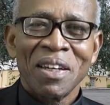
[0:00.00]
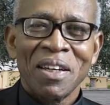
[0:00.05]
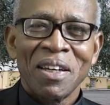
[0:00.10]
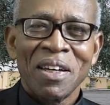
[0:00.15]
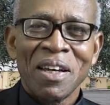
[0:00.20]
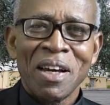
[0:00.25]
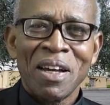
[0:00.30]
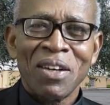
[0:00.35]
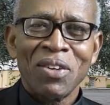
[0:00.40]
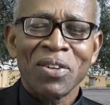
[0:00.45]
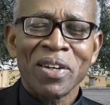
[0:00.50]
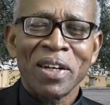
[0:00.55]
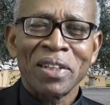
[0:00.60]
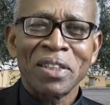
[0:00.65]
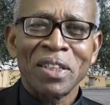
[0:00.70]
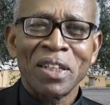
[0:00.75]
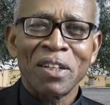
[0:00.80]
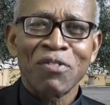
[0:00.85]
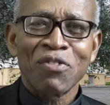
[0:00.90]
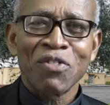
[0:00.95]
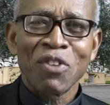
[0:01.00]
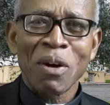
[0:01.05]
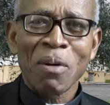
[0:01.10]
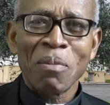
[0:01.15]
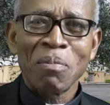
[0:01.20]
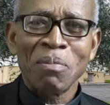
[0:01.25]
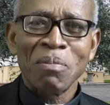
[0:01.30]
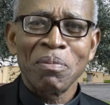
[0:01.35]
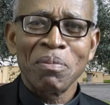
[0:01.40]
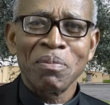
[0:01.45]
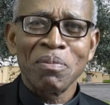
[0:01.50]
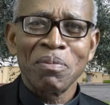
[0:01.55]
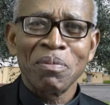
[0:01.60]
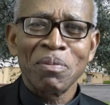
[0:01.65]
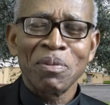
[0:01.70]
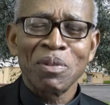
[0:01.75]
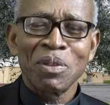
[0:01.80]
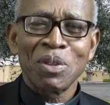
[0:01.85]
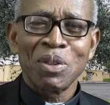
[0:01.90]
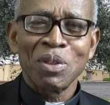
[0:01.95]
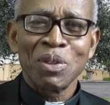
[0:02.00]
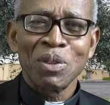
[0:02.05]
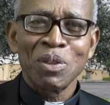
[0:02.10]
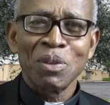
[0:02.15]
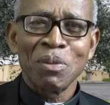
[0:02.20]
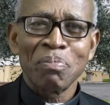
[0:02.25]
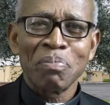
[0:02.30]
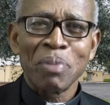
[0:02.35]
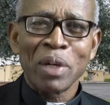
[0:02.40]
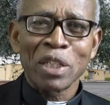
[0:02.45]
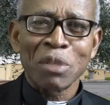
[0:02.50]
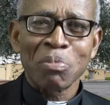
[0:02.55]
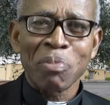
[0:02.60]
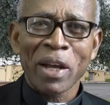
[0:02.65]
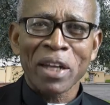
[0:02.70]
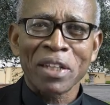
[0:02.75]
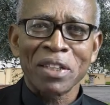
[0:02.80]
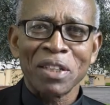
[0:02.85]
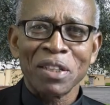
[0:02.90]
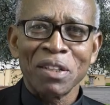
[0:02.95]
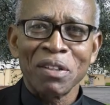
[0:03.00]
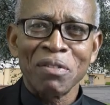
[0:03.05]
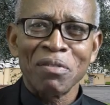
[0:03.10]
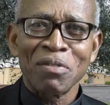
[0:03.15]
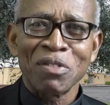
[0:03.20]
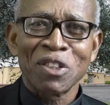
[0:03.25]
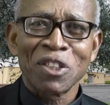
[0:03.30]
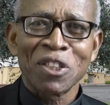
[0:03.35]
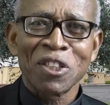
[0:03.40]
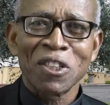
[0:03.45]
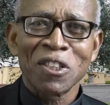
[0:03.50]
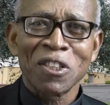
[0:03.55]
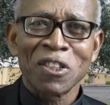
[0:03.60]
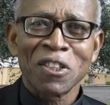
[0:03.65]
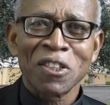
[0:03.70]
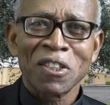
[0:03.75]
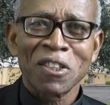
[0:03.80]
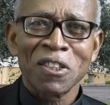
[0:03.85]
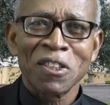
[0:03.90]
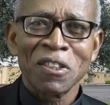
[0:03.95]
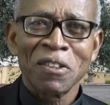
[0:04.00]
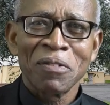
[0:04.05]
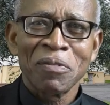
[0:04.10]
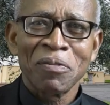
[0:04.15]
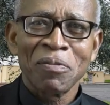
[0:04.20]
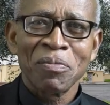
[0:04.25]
Yeah, I look at it from two perspectives.